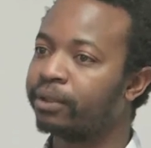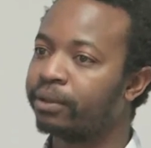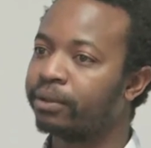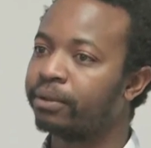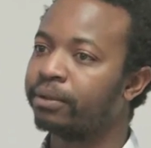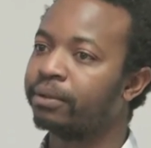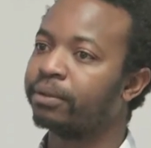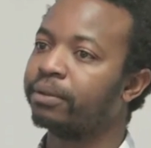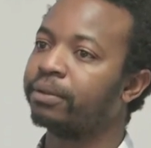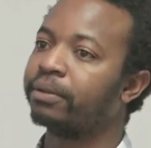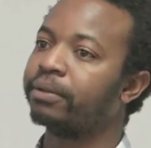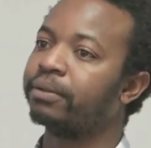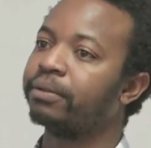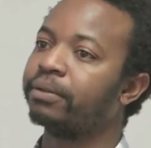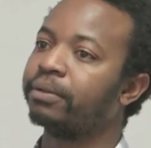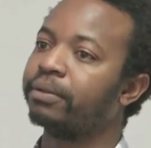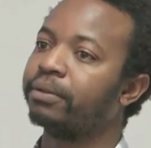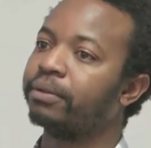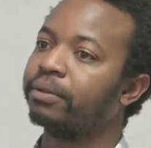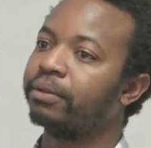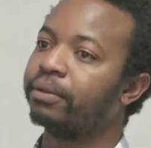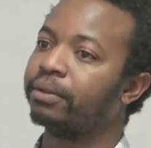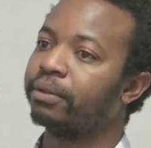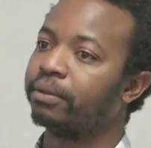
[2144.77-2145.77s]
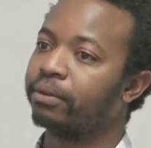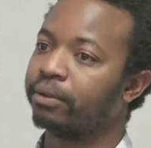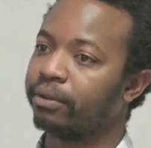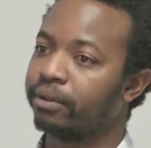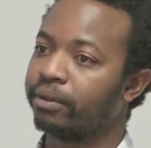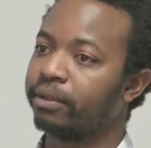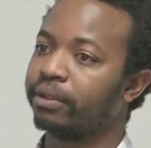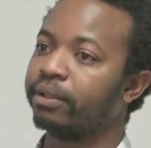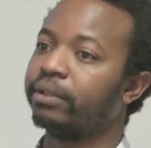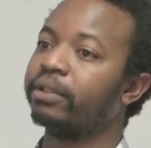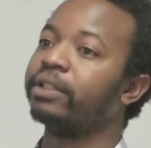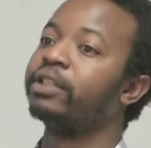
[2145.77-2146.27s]
It's not available
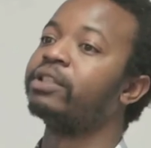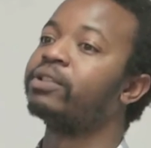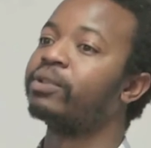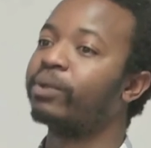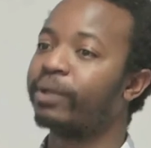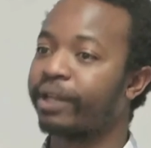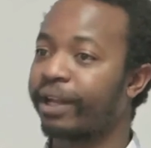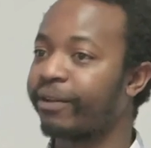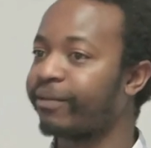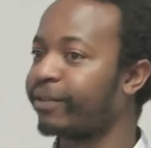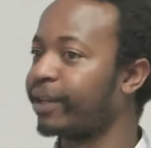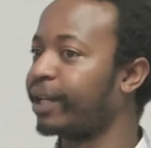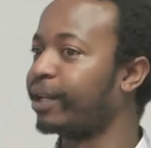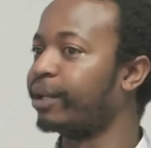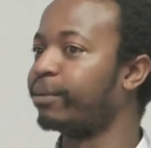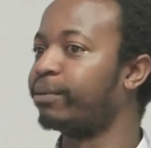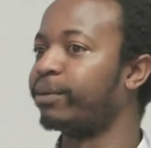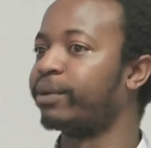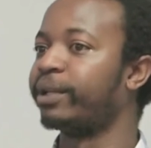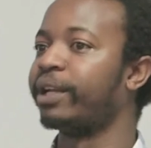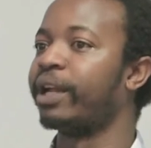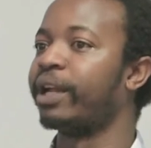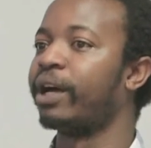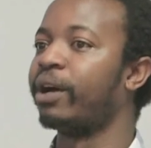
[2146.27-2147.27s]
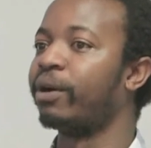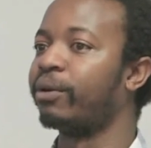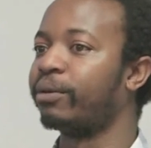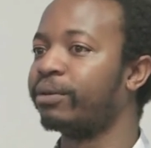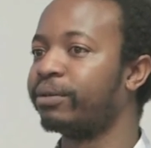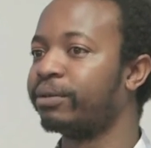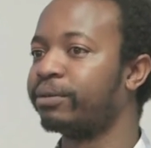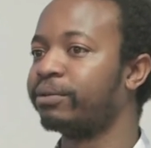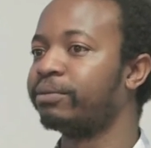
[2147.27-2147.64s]
now. It's not available now.